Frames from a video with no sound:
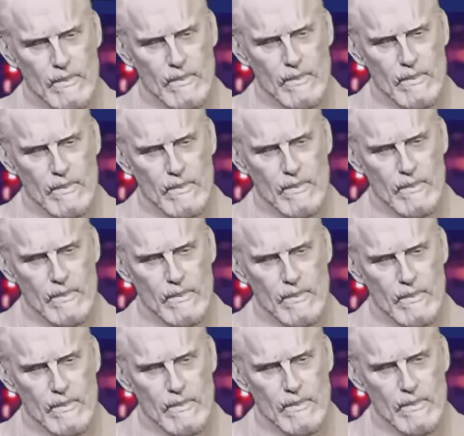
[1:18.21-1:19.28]

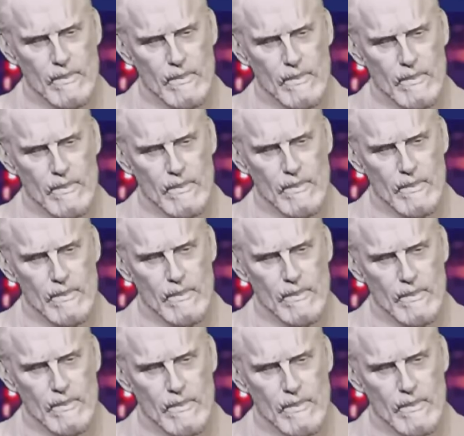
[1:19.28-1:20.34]

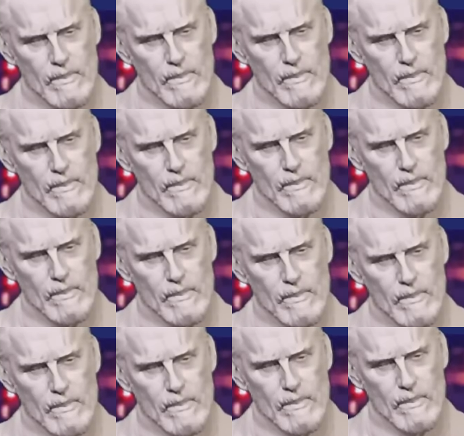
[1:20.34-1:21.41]

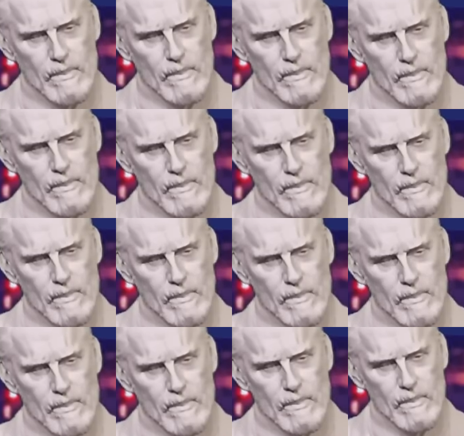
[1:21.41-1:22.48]

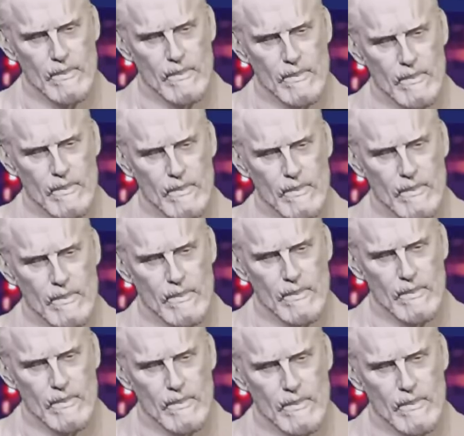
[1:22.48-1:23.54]

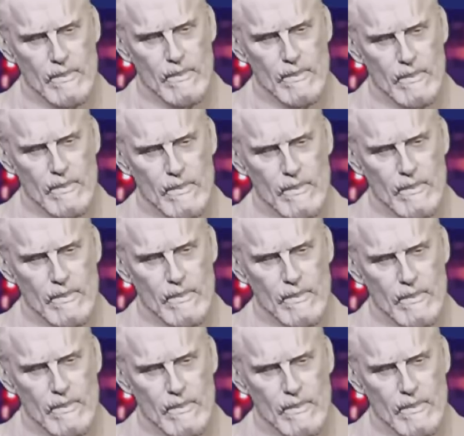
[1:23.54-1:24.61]

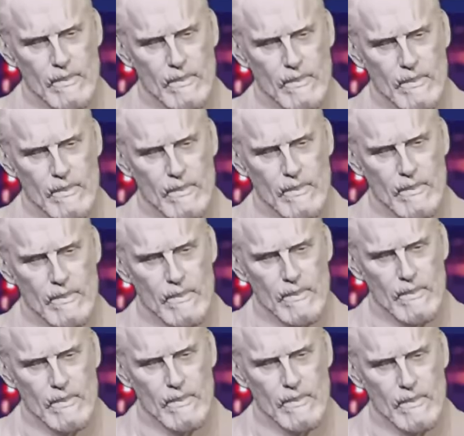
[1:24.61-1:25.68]

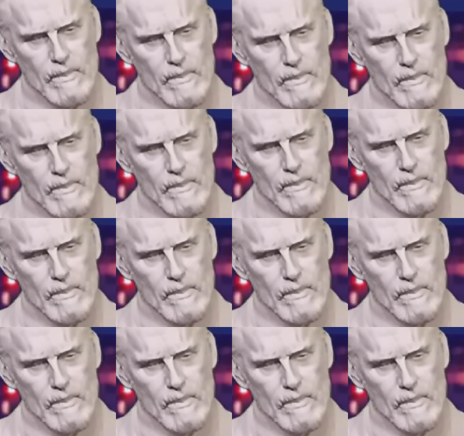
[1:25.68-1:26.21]
(silent)